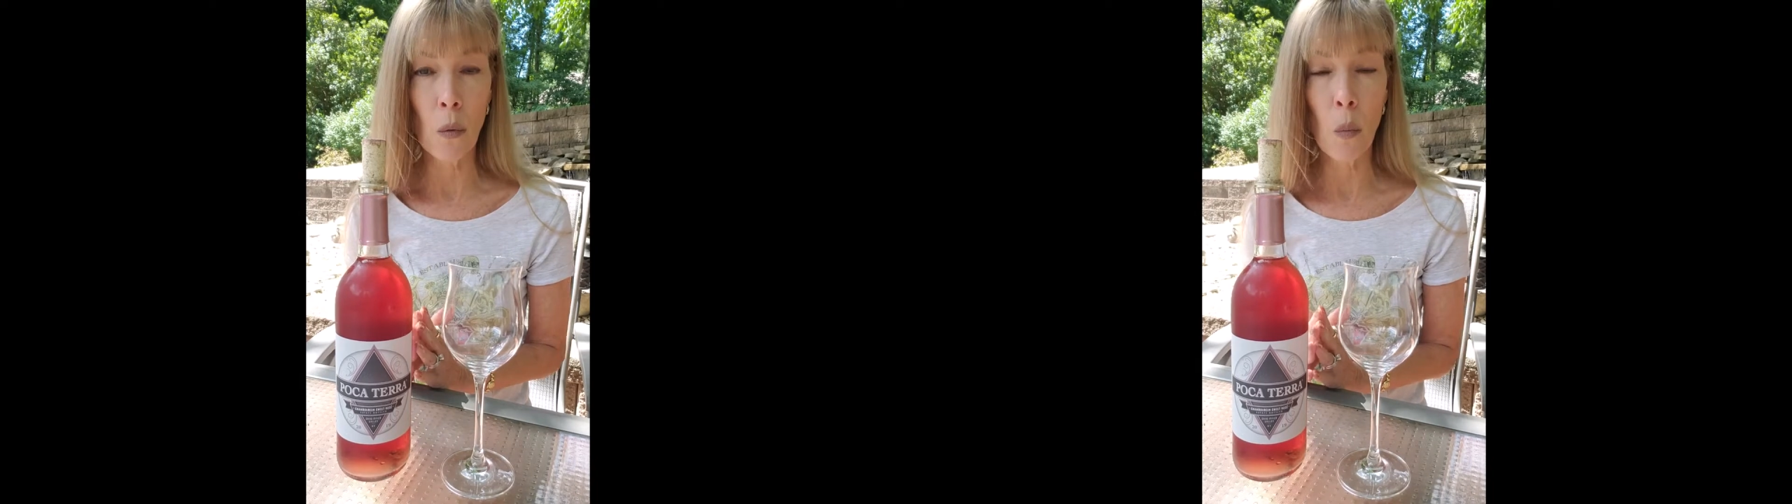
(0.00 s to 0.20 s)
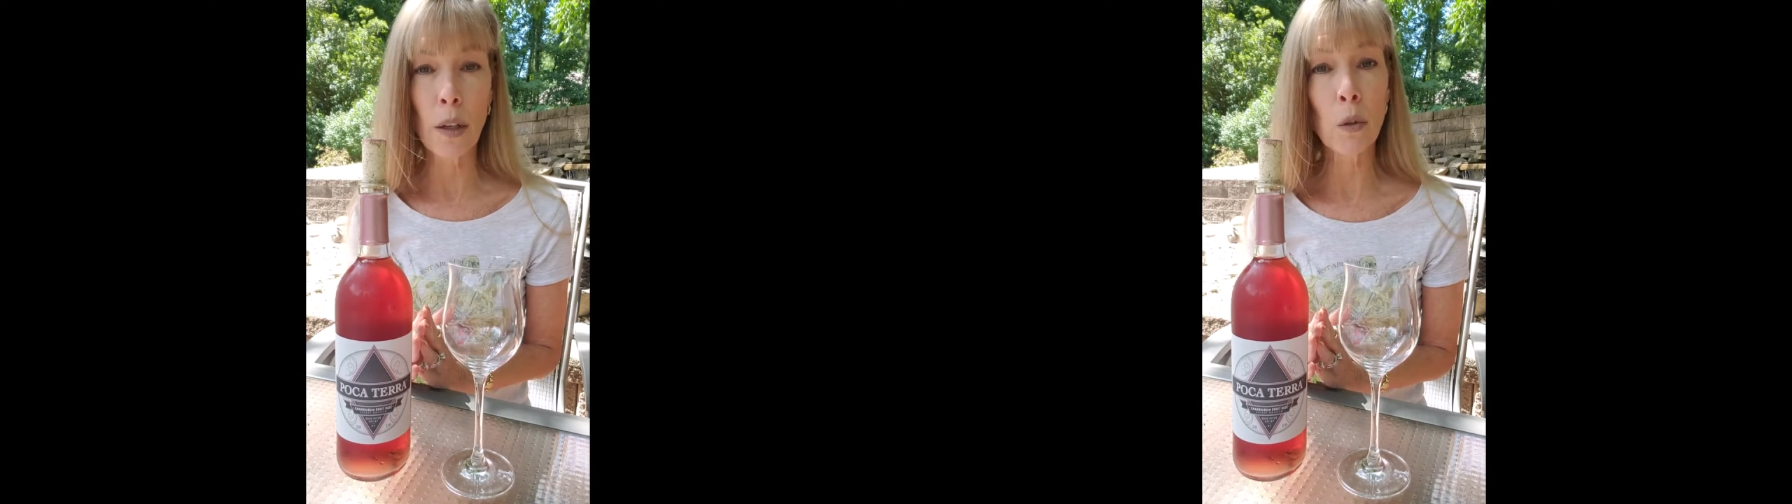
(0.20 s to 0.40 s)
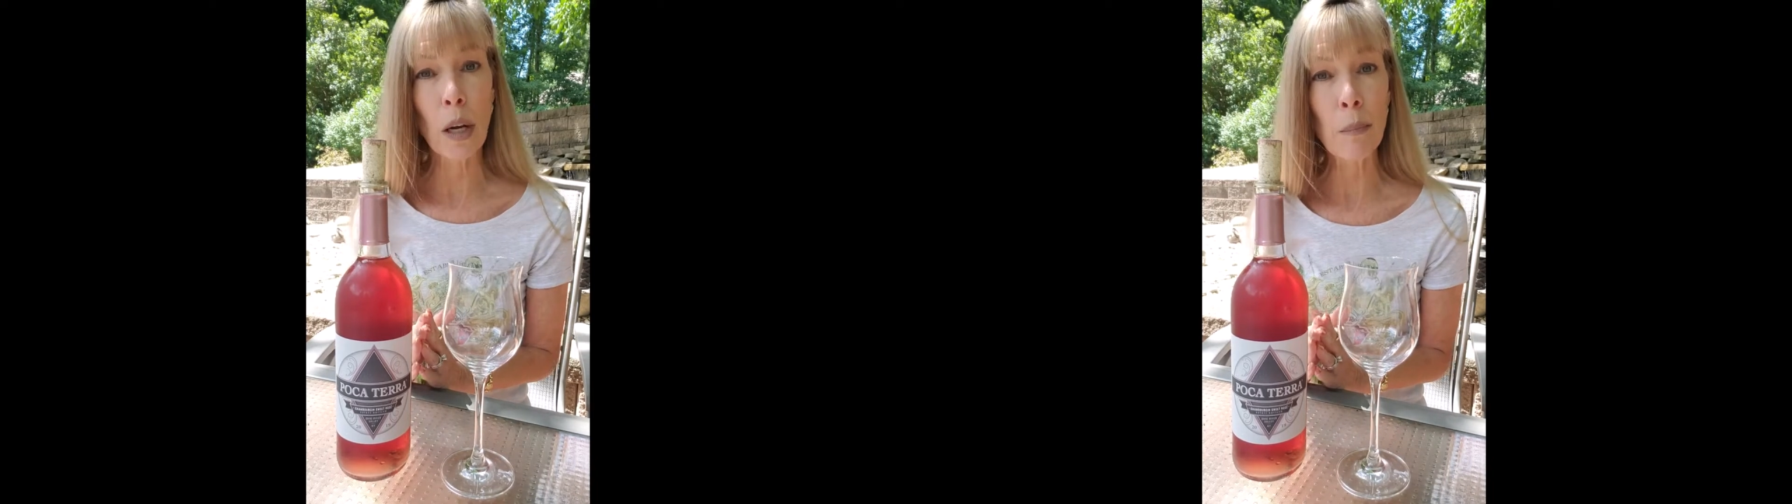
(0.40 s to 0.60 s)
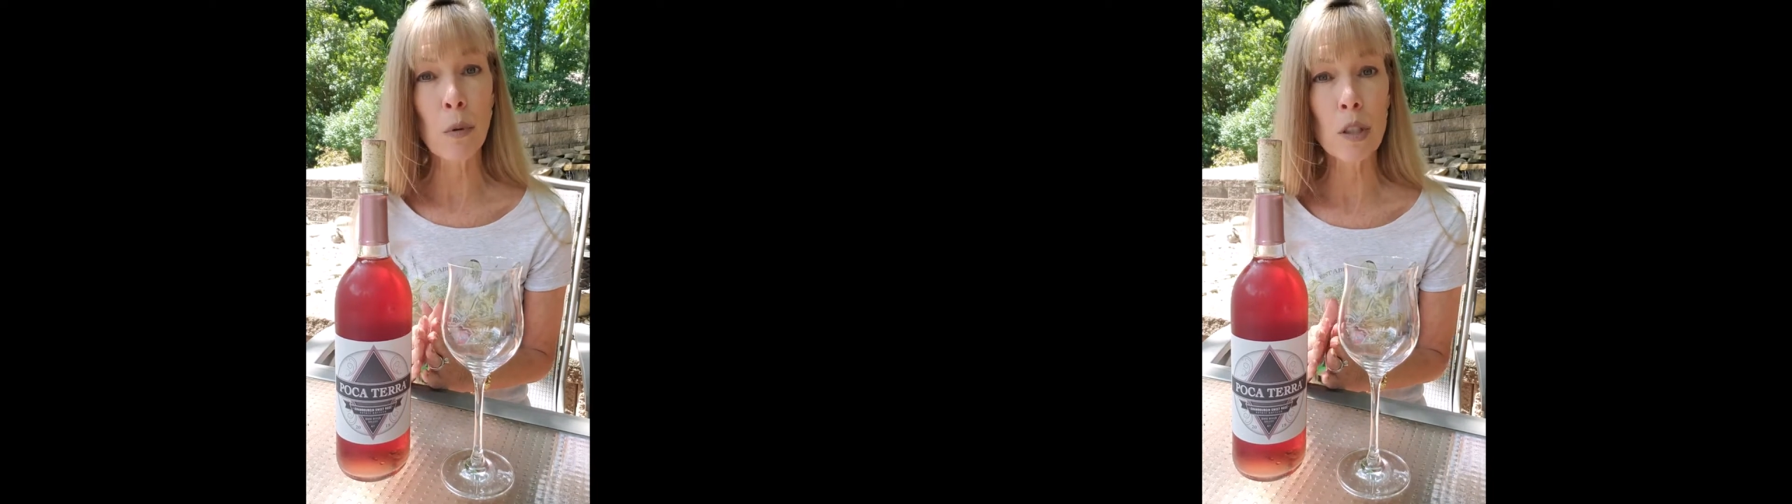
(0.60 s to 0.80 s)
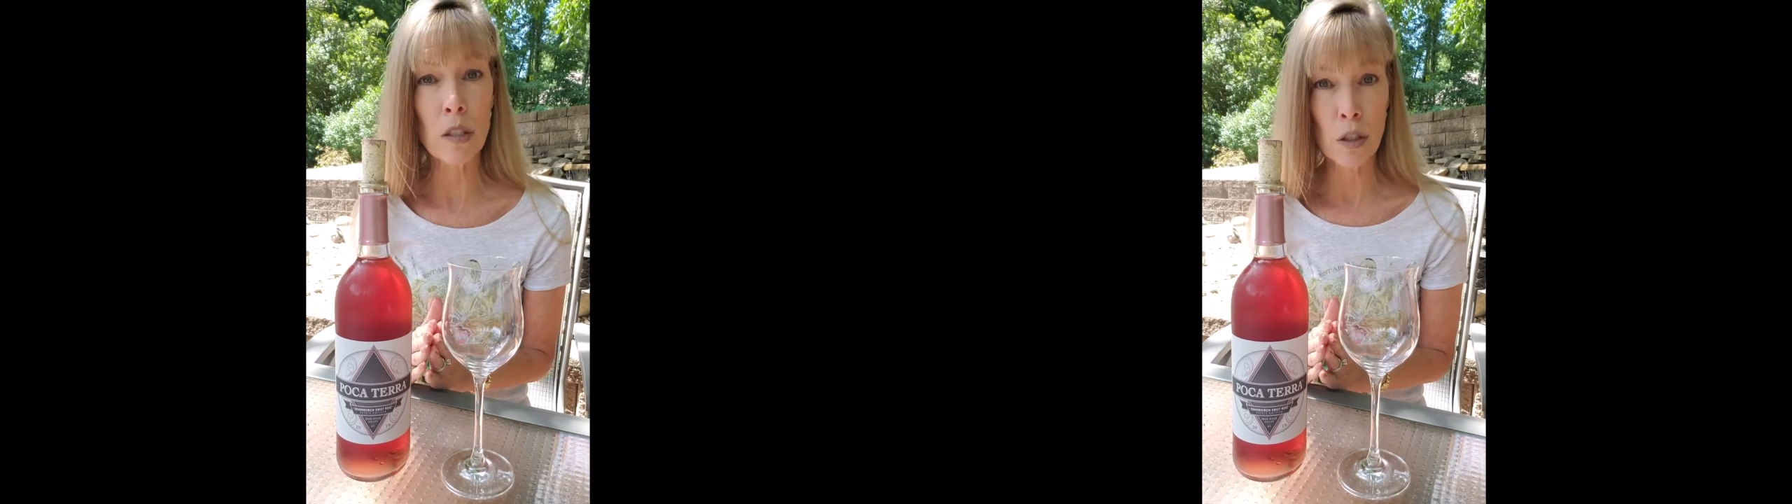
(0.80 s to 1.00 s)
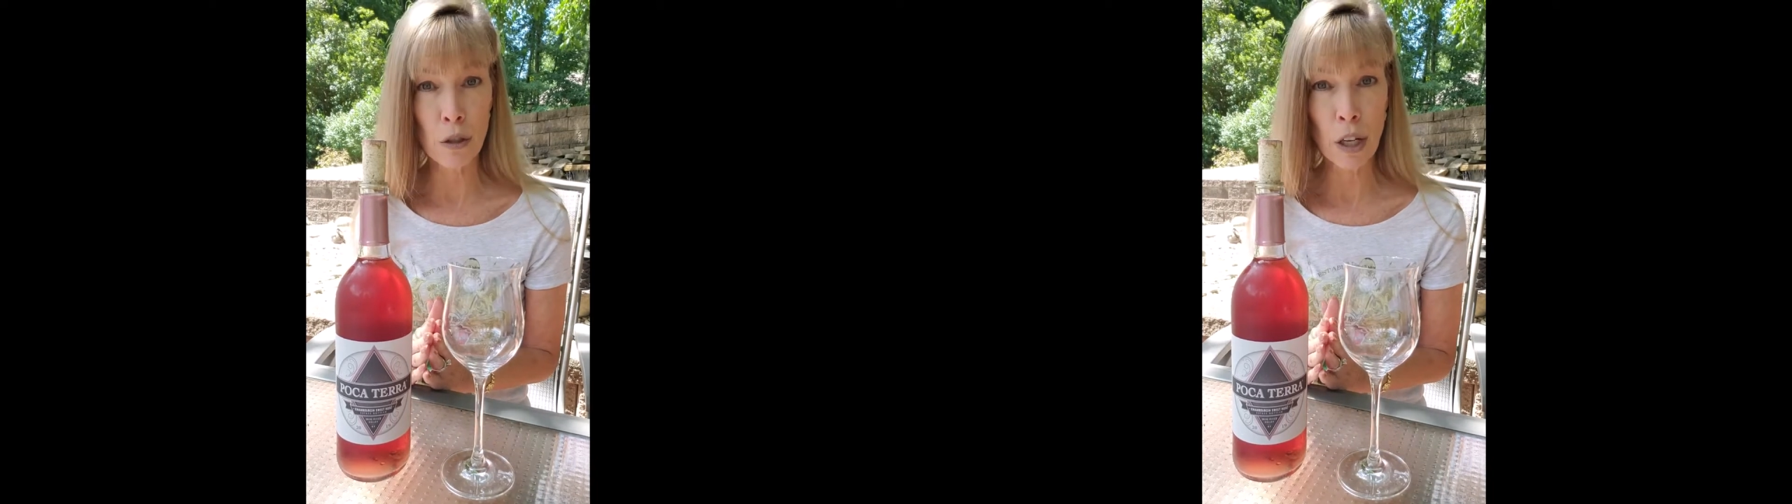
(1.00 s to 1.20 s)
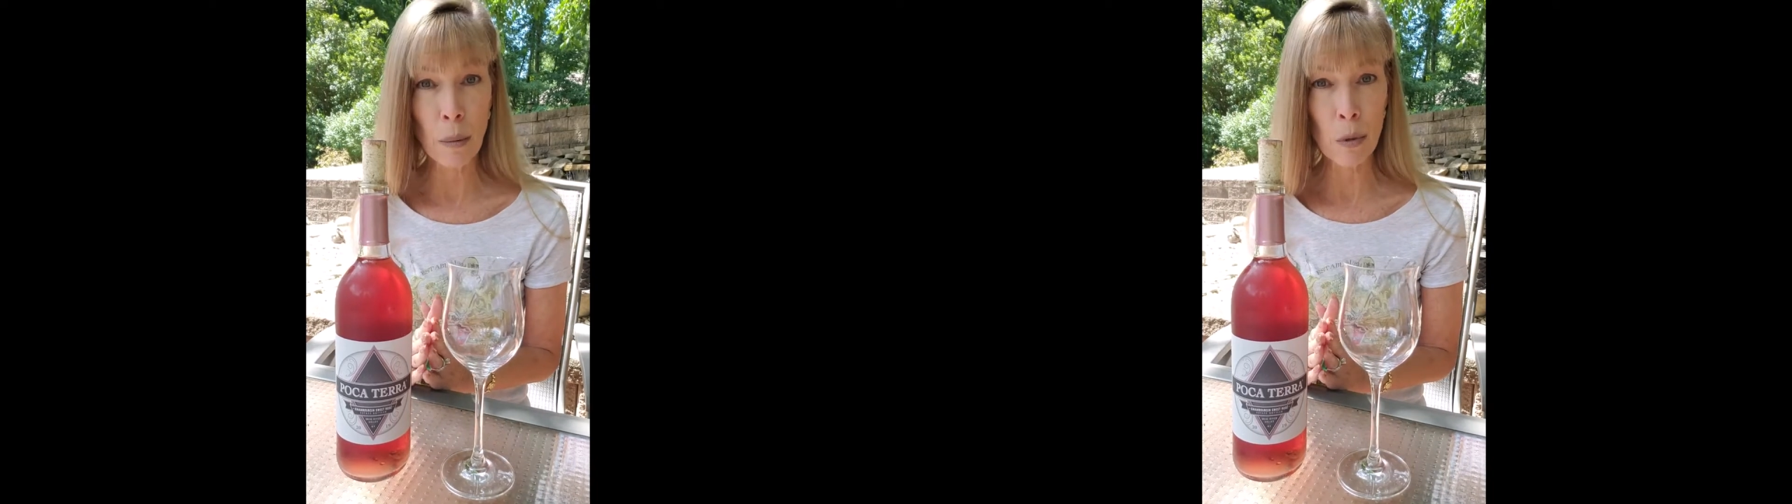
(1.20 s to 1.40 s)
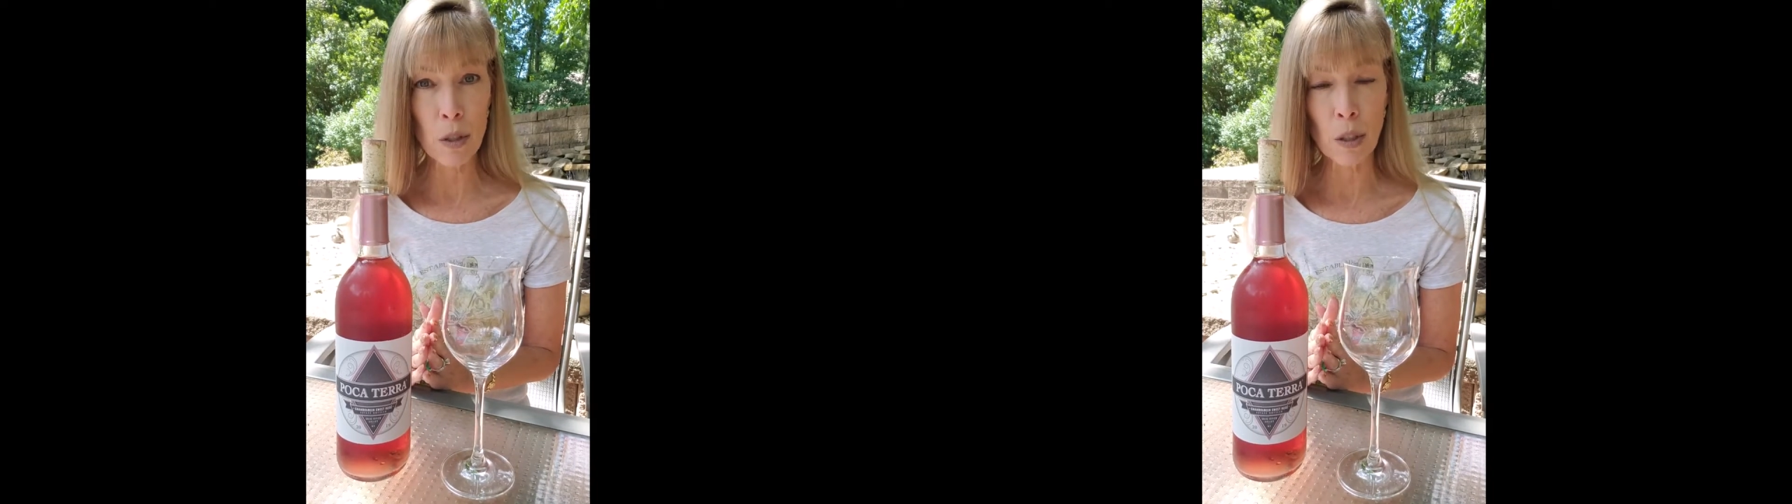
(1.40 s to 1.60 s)
one grape, which is the
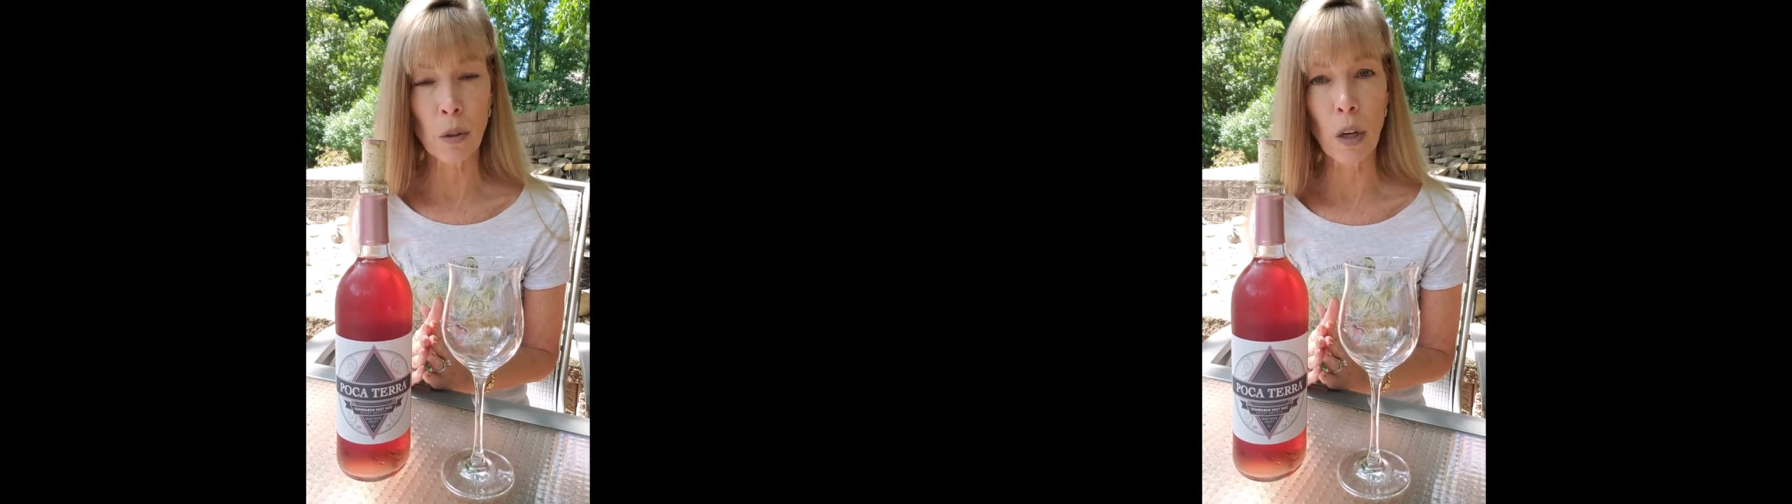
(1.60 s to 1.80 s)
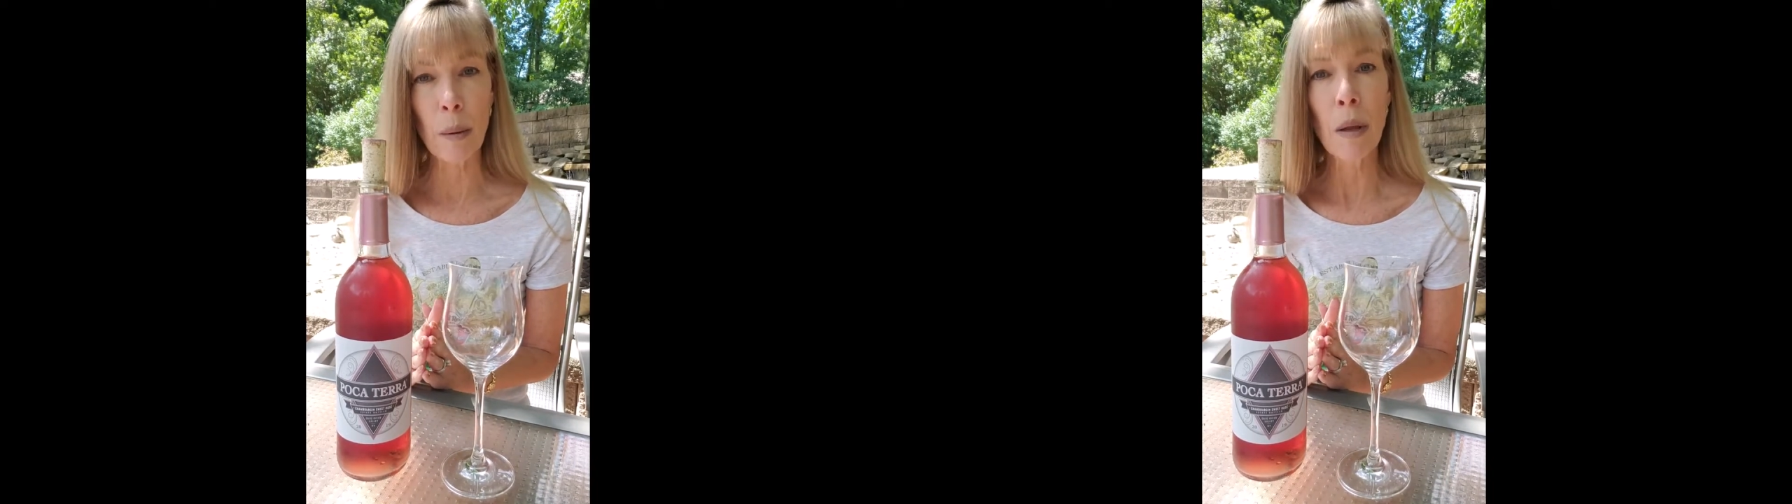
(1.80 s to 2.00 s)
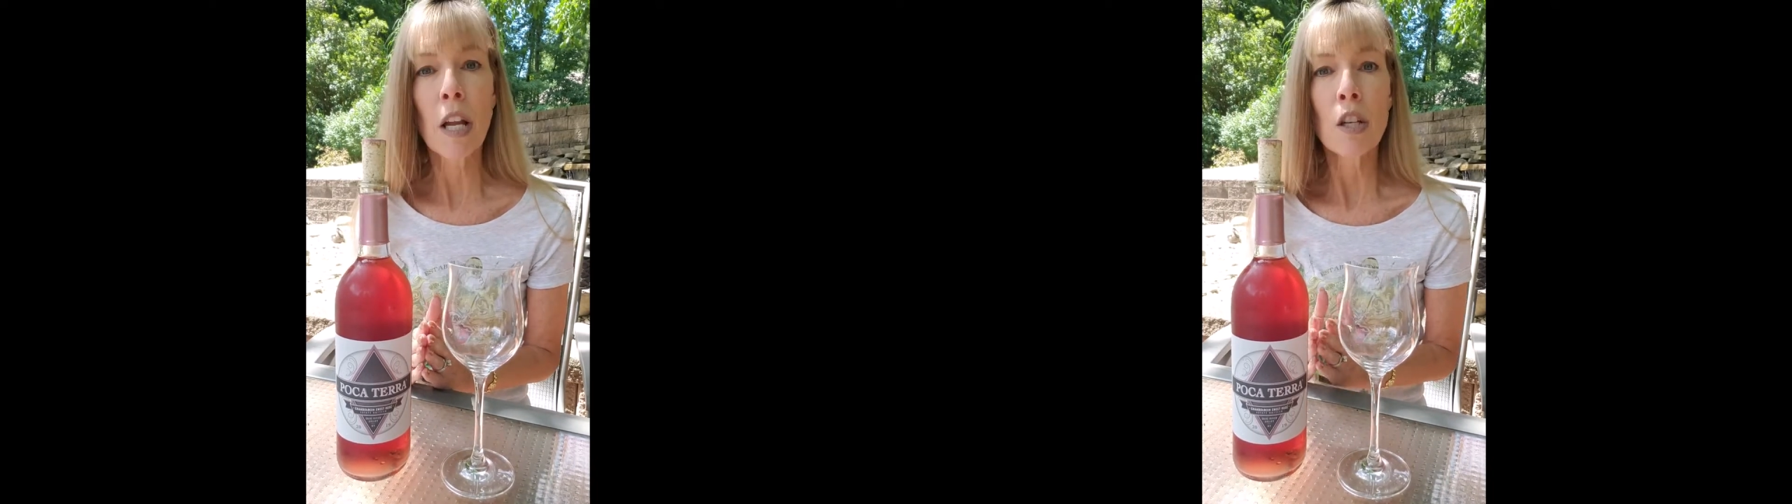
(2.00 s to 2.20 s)
Chambourcin grape.